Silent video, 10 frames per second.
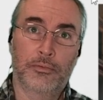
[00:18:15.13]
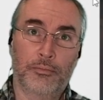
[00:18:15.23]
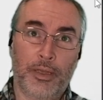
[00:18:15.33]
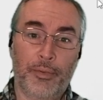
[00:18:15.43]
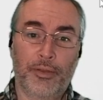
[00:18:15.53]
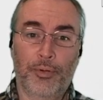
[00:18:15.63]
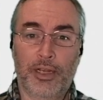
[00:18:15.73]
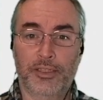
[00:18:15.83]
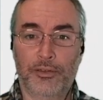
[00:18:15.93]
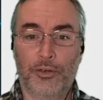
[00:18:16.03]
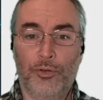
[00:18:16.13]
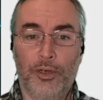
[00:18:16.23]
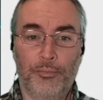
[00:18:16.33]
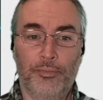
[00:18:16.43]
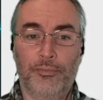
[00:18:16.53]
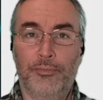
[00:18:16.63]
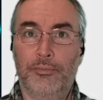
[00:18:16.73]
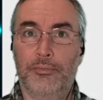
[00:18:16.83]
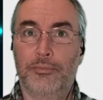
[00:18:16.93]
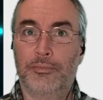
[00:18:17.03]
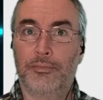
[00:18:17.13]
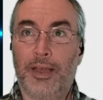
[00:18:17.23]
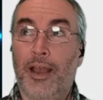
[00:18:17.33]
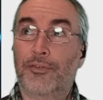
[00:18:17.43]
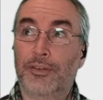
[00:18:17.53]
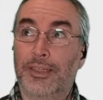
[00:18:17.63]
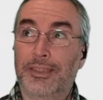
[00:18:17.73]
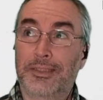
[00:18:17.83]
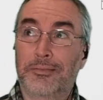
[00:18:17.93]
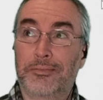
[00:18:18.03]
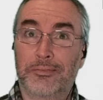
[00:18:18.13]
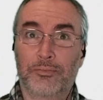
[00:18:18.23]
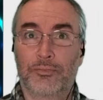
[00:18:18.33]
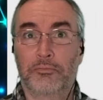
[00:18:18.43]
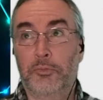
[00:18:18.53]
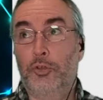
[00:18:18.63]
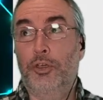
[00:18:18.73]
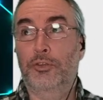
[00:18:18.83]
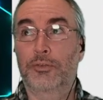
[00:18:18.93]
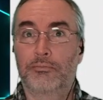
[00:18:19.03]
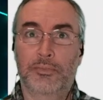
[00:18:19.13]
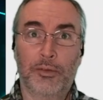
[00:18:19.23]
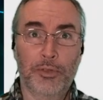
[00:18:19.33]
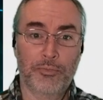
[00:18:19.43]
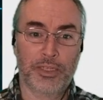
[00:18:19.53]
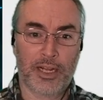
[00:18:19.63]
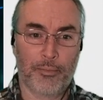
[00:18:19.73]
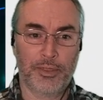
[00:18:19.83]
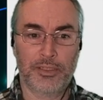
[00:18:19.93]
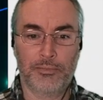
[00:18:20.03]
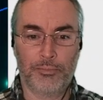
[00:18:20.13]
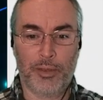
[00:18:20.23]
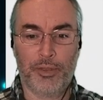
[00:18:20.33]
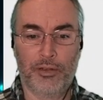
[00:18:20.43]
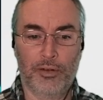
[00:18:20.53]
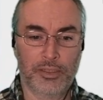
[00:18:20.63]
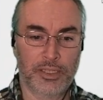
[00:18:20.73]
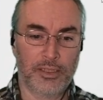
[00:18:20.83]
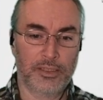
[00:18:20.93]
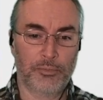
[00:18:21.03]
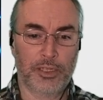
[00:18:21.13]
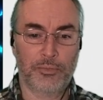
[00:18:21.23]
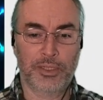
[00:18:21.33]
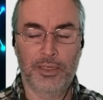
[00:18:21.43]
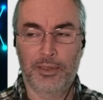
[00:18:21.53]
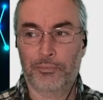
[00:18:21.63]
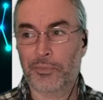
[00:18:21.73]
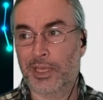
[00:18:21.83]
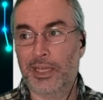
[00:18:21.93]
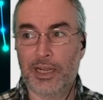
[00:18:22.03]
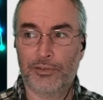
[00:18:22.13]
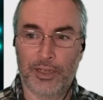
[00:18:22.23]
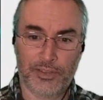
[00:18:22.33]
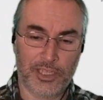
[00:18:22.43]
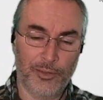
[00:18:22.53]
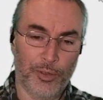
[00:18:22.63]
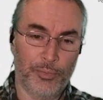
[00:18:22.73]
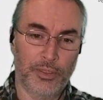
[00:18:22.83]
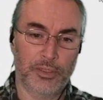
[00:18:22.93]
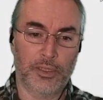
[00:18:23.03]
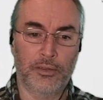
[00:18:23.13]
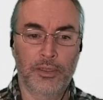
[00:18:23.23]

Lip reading: Maybe the price will go up after this. Who knows? Sometimes that happens. Maybe they're on sale sometimes. Again, I don't have Steam open, so